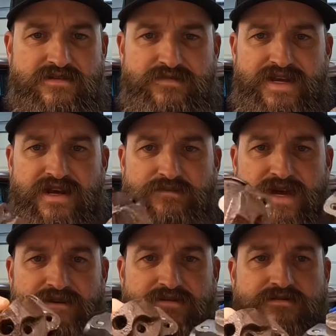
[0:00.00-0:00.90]
May not
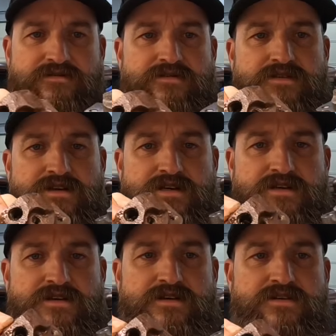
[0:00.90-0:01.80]
matter.
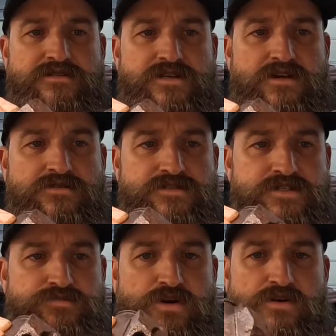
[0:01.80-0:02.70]
As long as
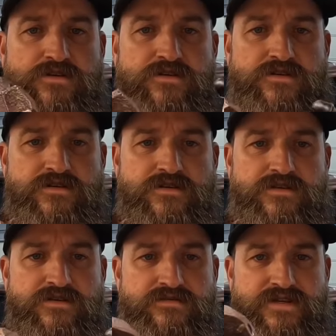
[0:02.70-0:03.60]
this part,
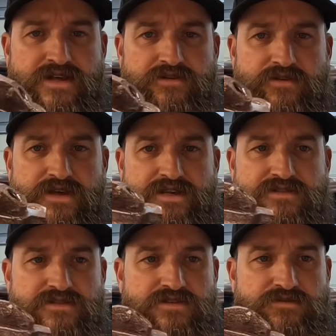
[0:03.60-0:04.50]
well, I don't know, that
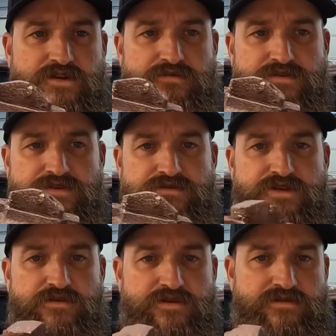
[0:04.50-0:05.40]
looks a little different too,
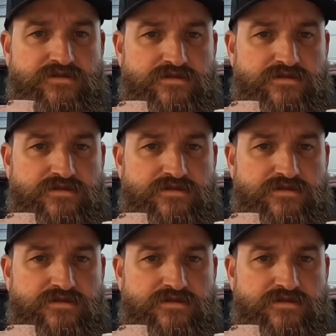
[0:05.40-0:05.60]
don't it?